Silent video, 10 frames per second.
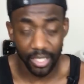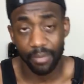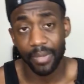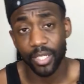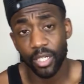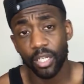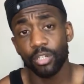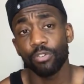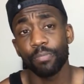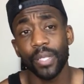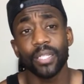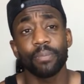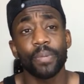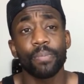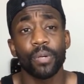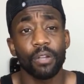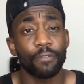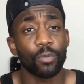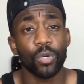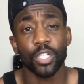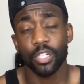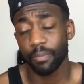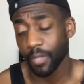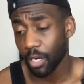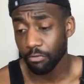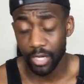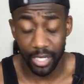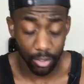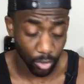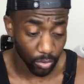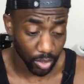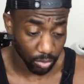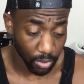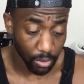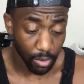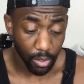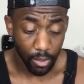the imagination of players and people love to watch them. Young Ronaldo as well.